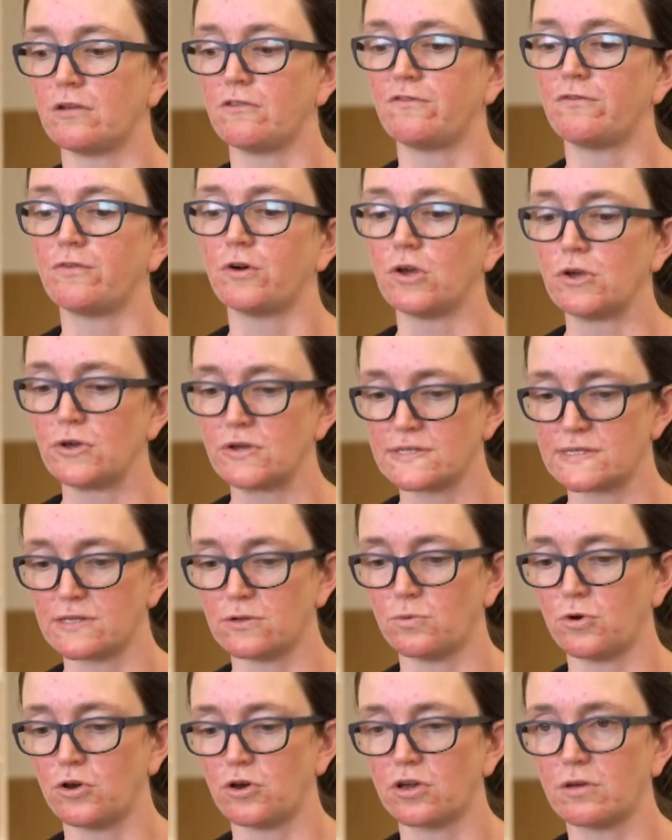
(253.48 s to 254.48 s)
of focus
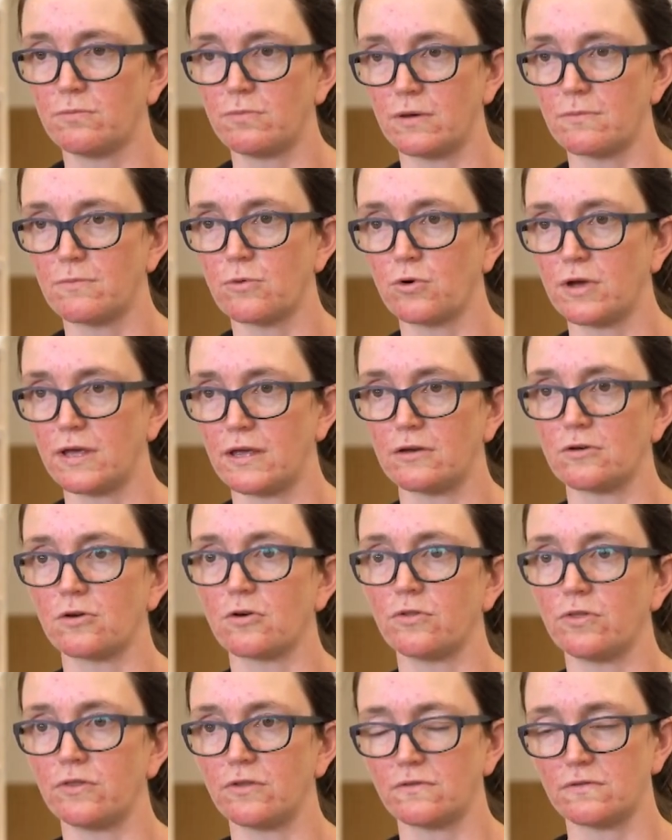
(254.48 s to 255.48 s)
the work a bit more in
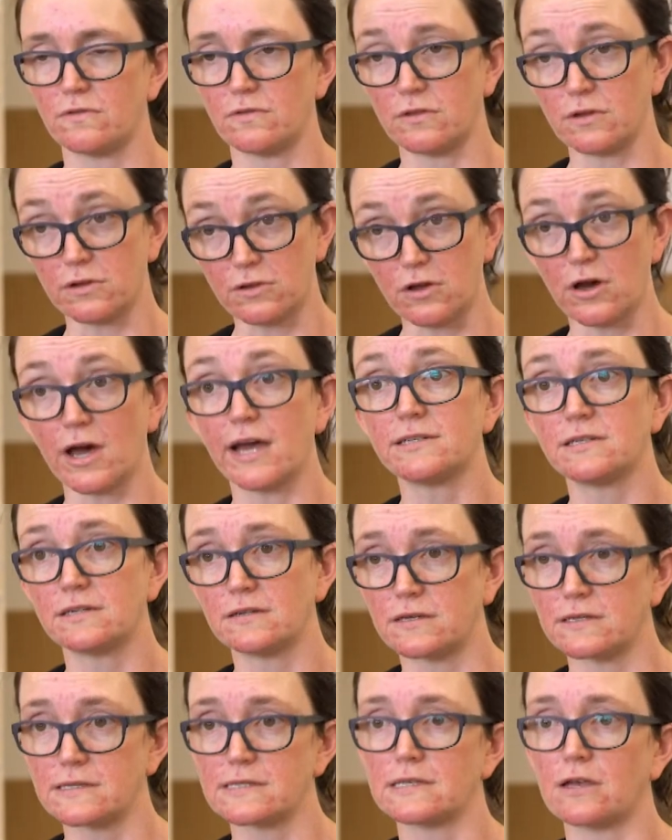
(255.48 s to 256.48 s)
on the light
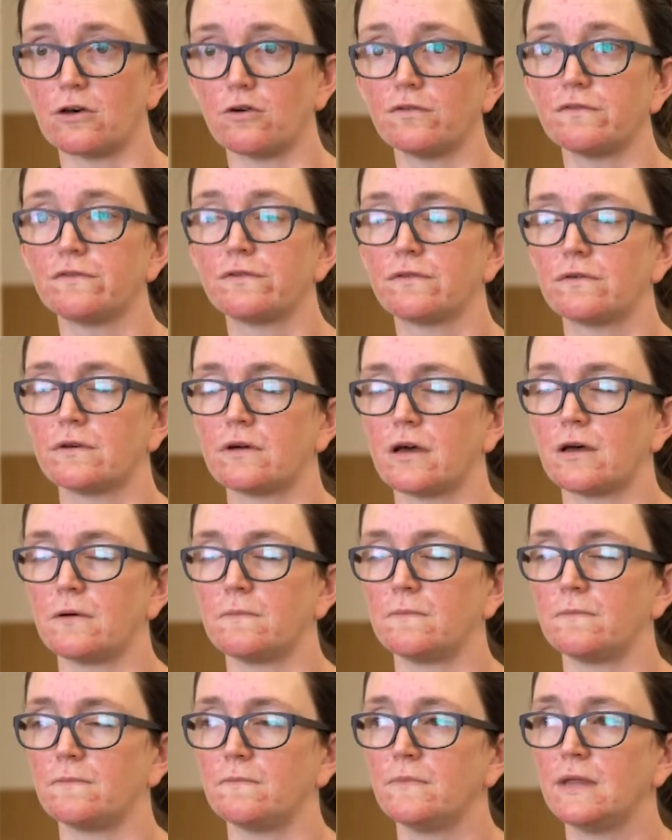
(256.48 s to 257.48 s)
itself,
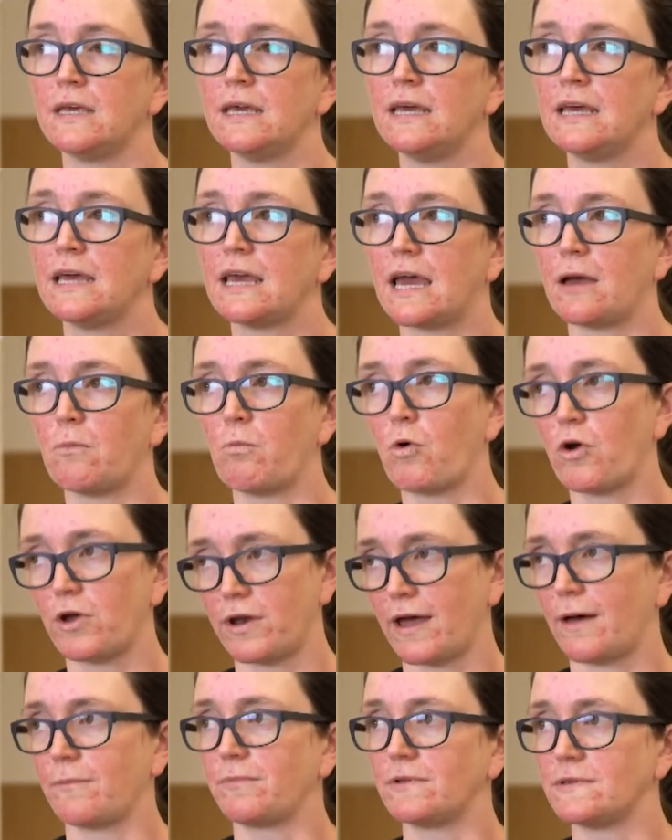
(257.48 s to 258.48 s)
and what
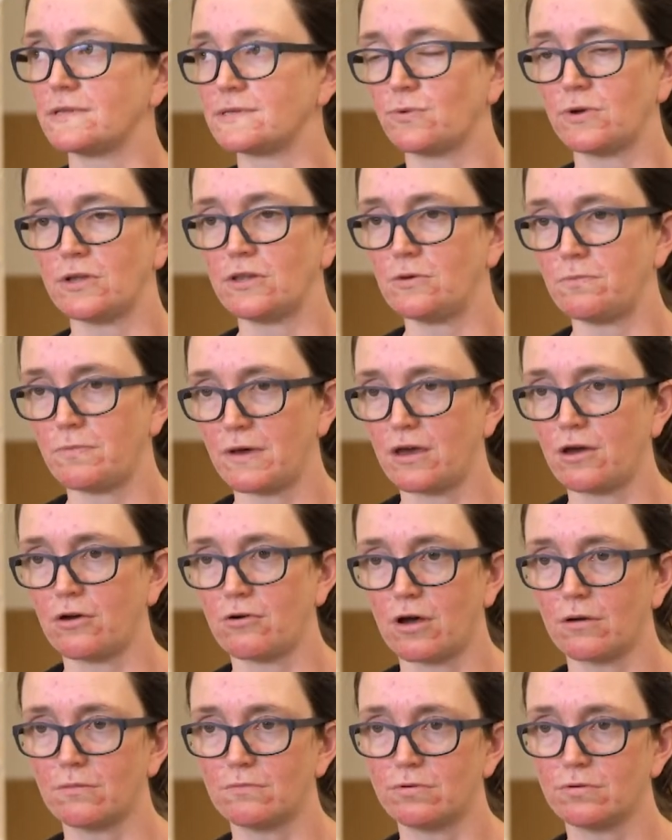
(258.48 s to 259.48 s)
happens when you pair
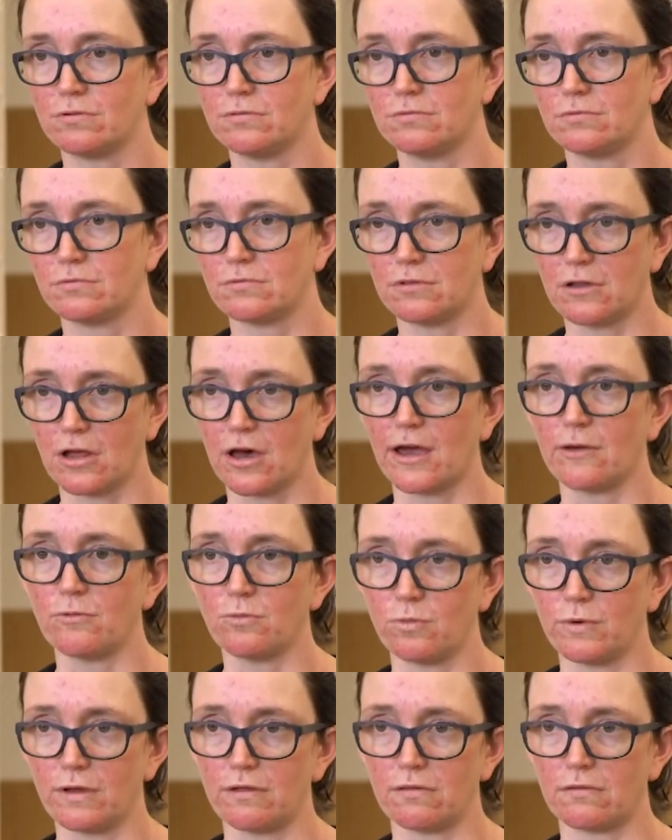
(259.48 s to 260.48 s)
up light
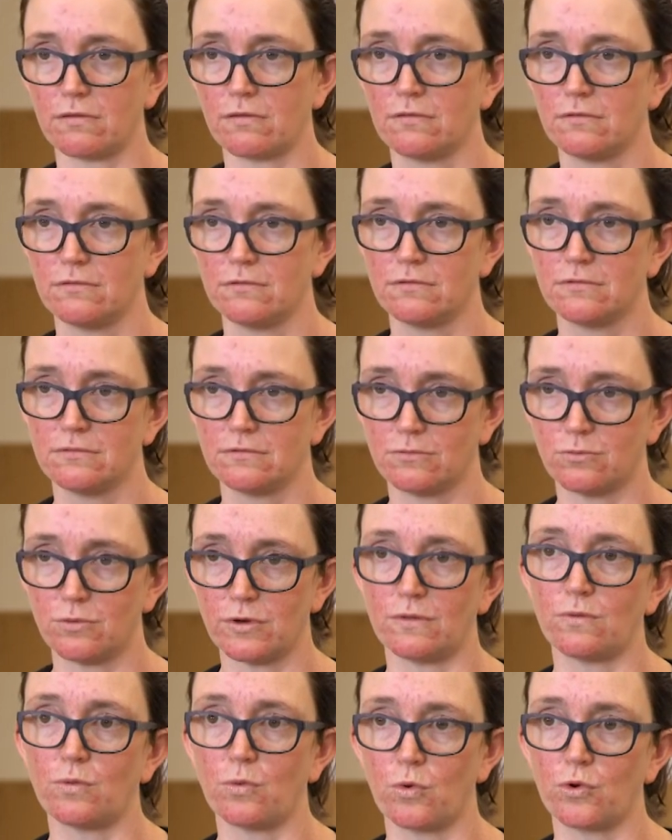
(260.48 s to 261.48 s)
with
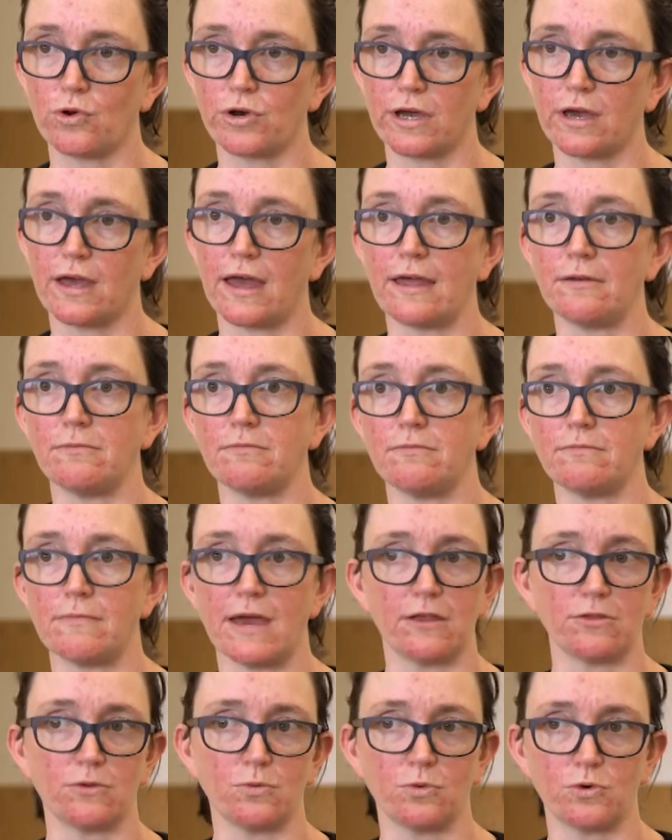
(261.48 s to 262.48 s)
water and
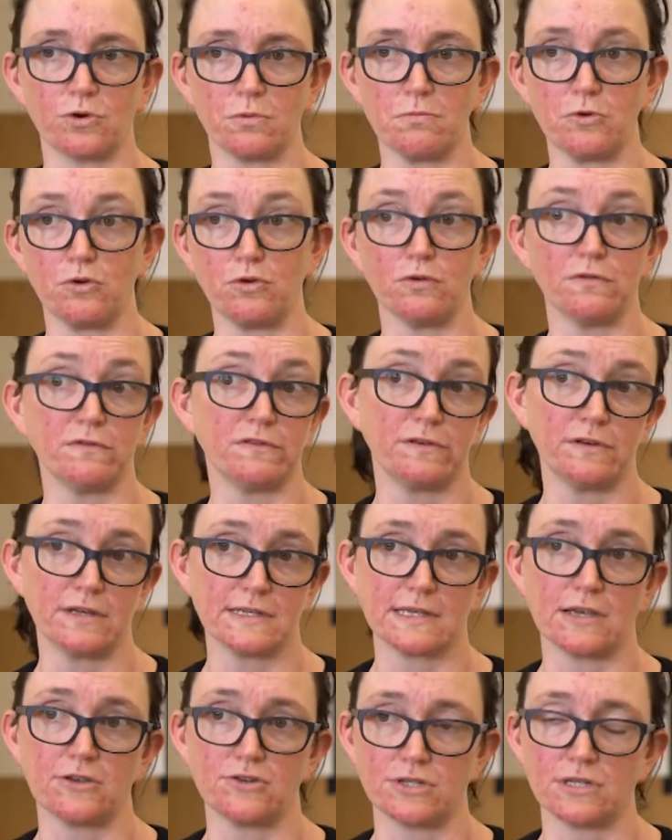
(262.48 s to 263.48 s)
make the water move,
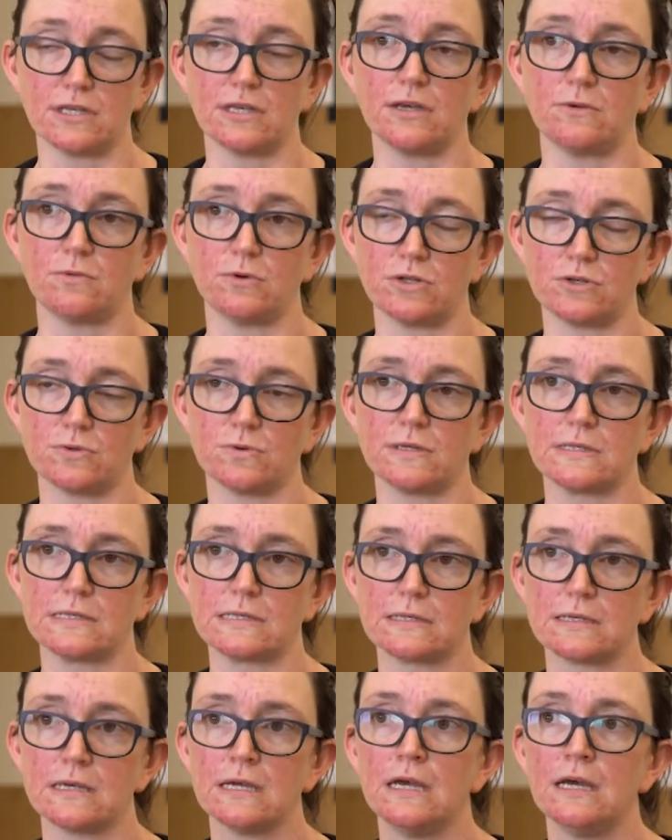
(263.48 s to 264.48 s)
essentially, which
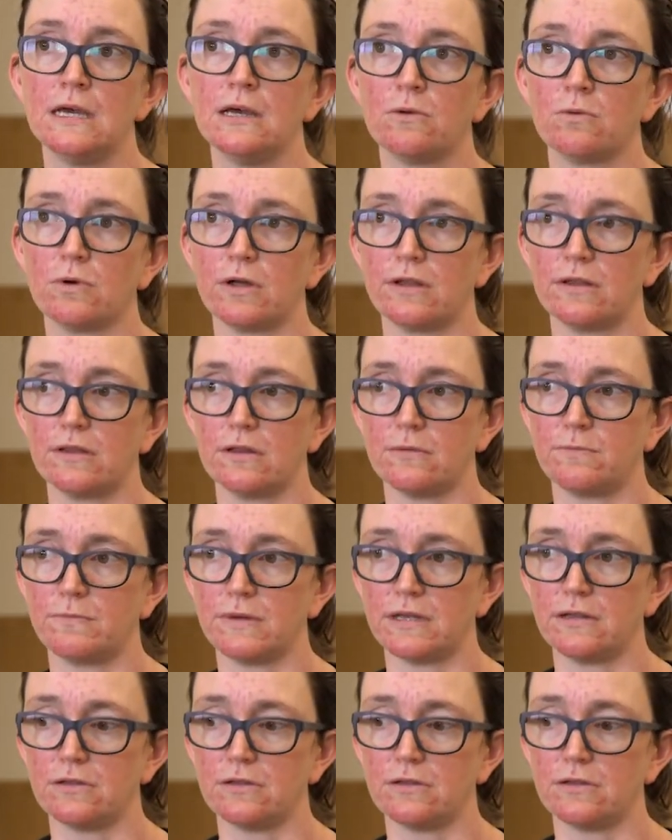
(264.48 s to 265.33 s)
was one of the big